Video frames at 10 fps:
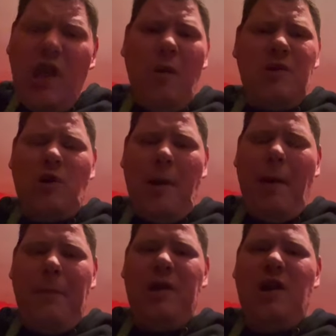That was quite
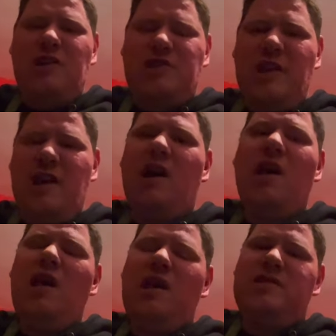popular last year.
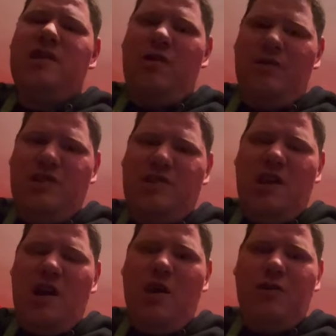So this
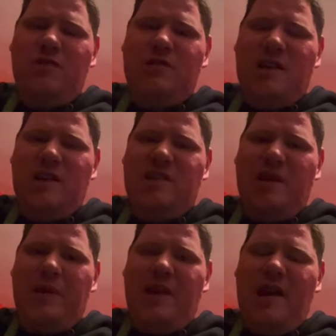year I'll do exactly the
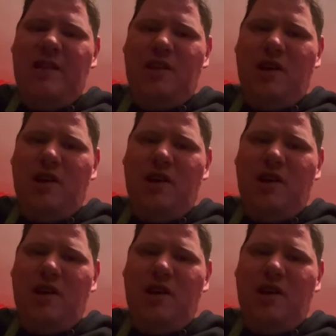same again.